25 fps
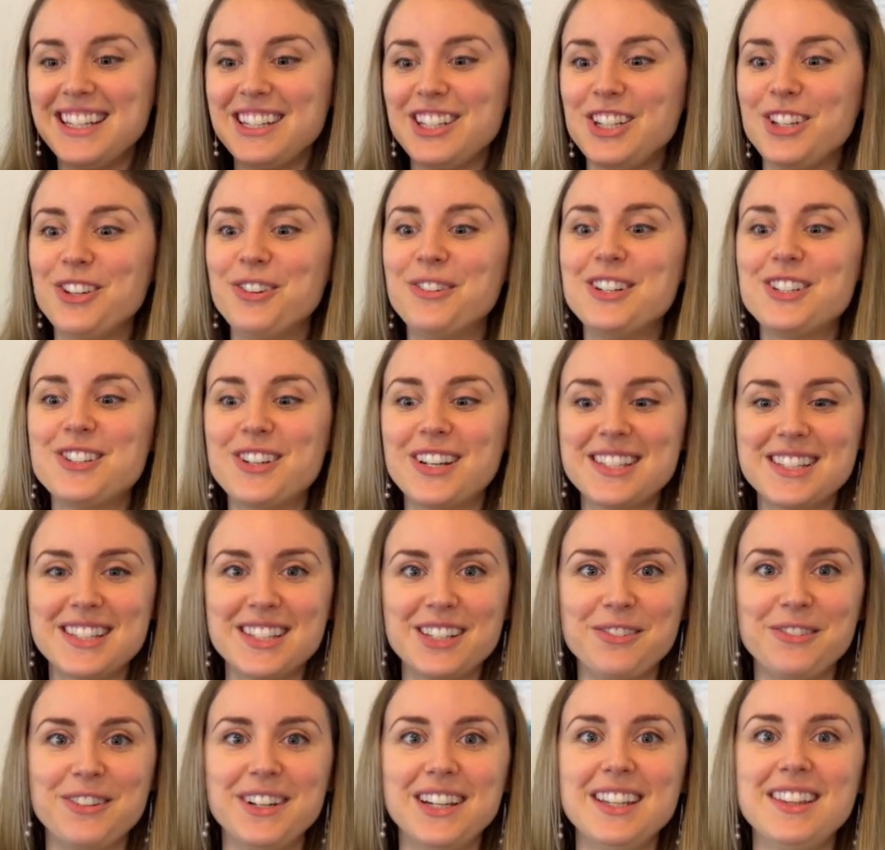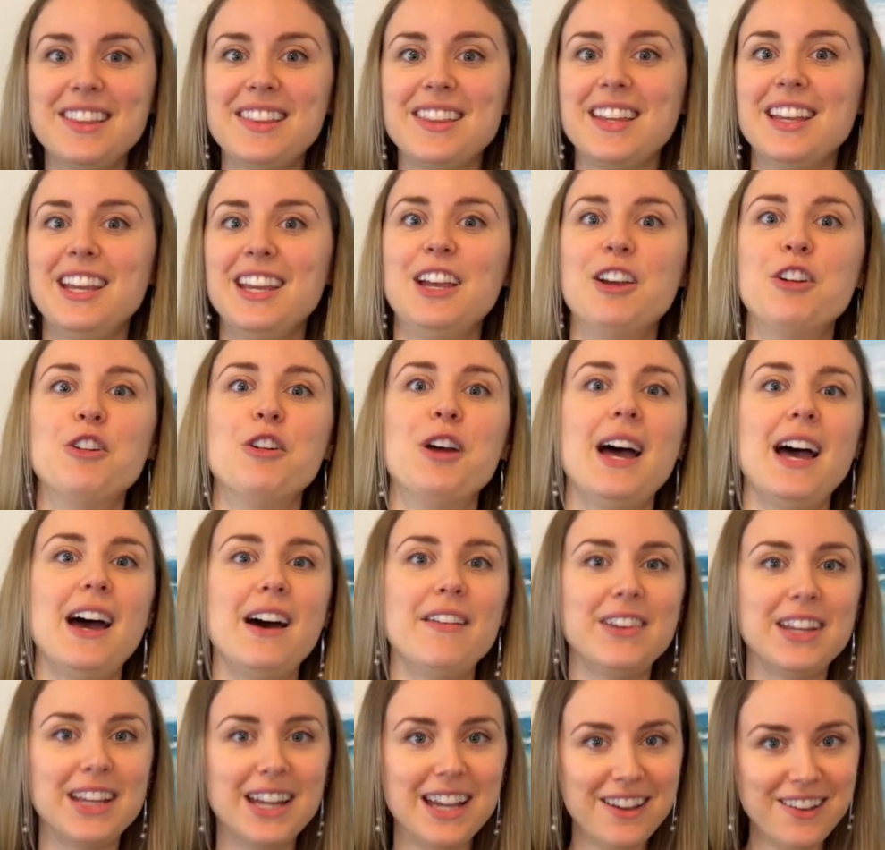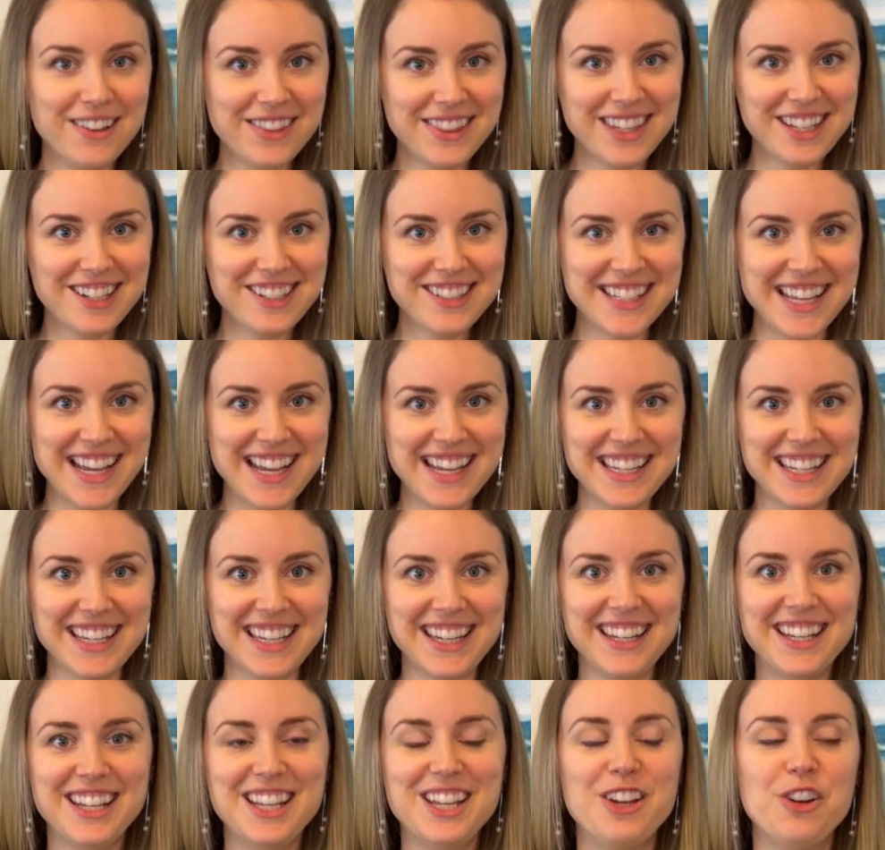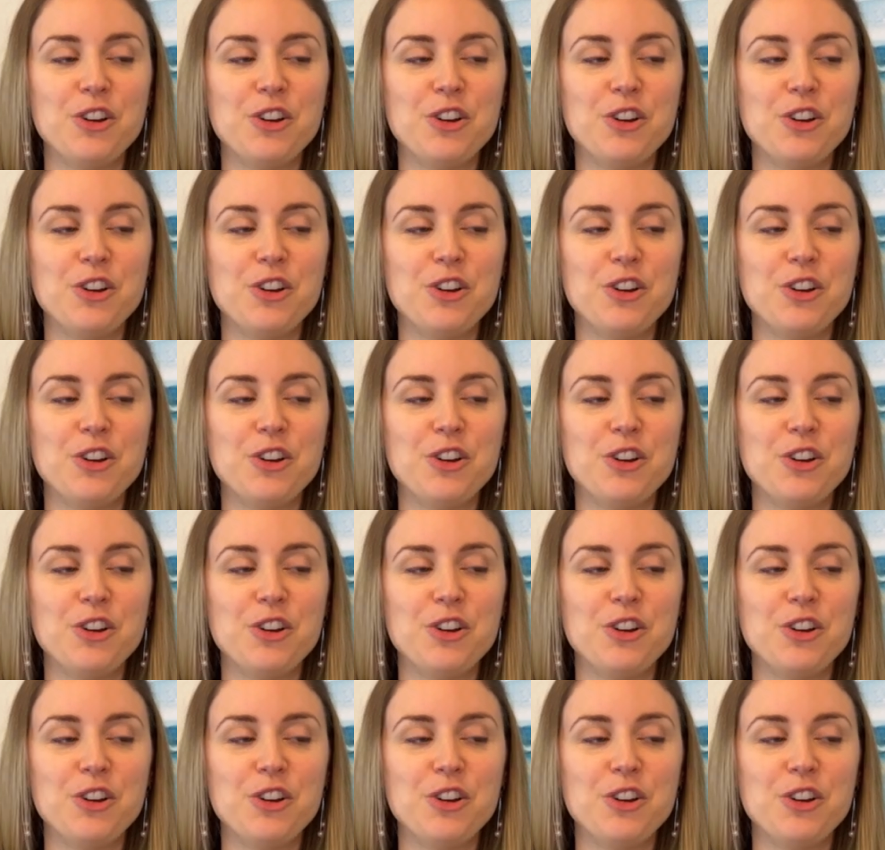You address it with having a healthier diet,